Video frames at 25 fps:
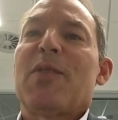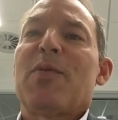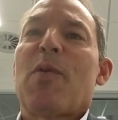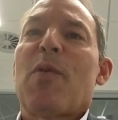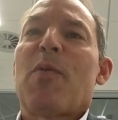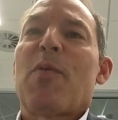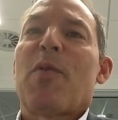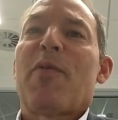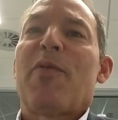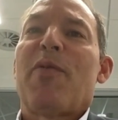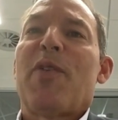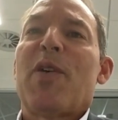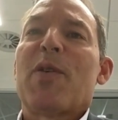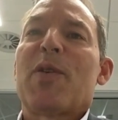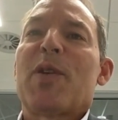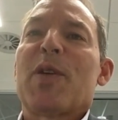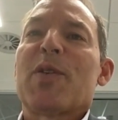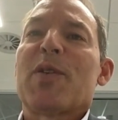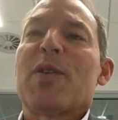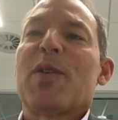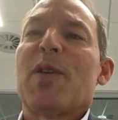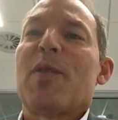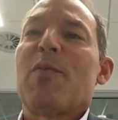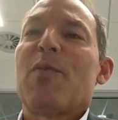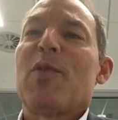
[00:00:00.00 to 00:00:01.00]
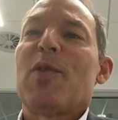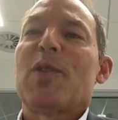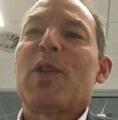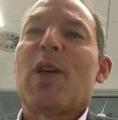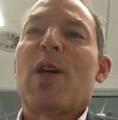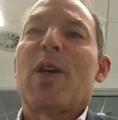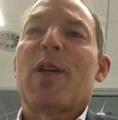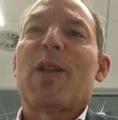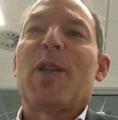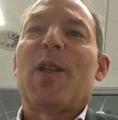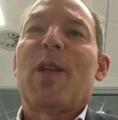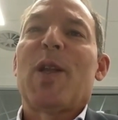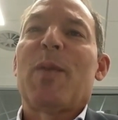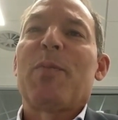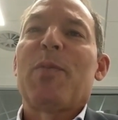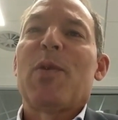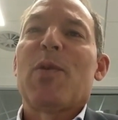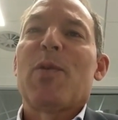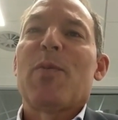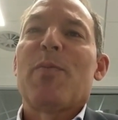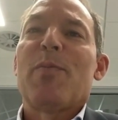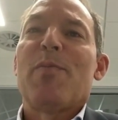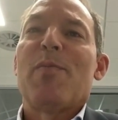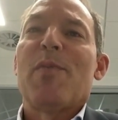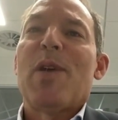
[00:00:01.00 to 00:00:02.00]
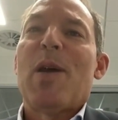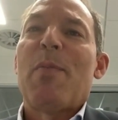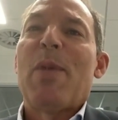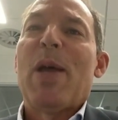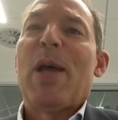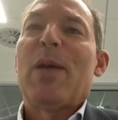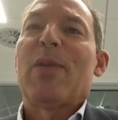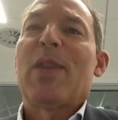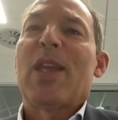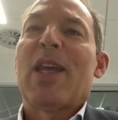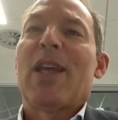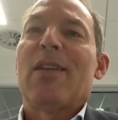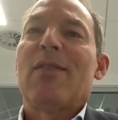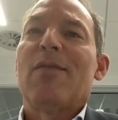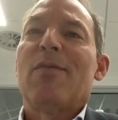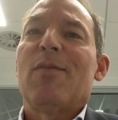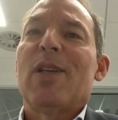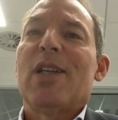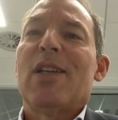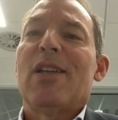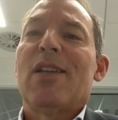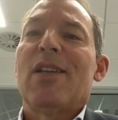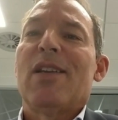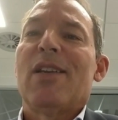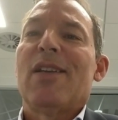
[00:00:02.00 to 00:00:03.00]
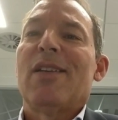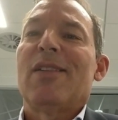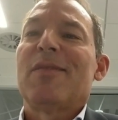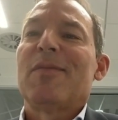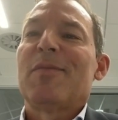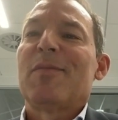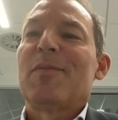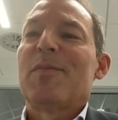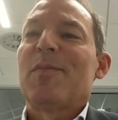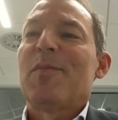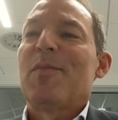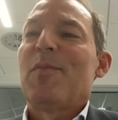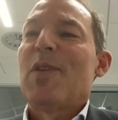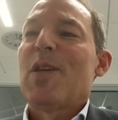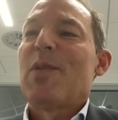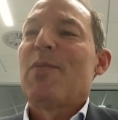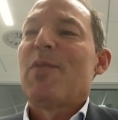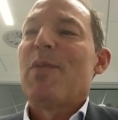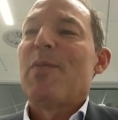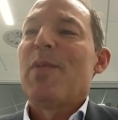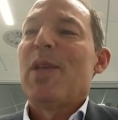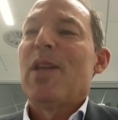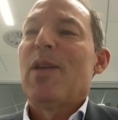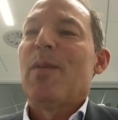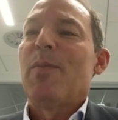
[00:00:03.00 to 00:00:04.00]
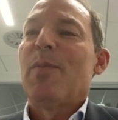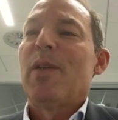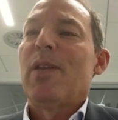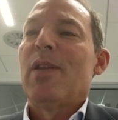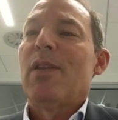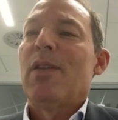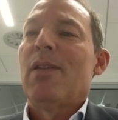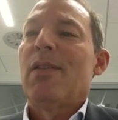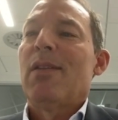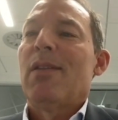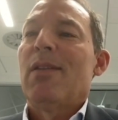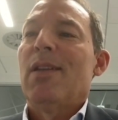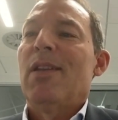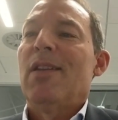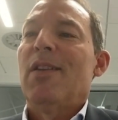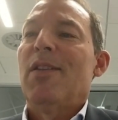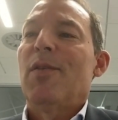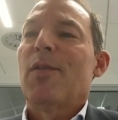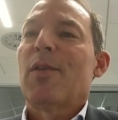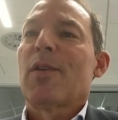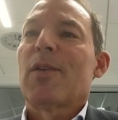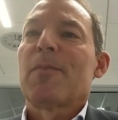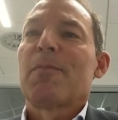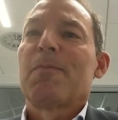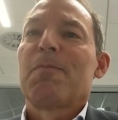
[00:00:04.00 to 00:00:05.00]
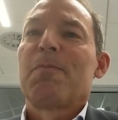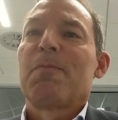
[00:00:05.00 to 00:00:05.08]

we're focused, and we'll talk a lot more about that when we meet up in New York.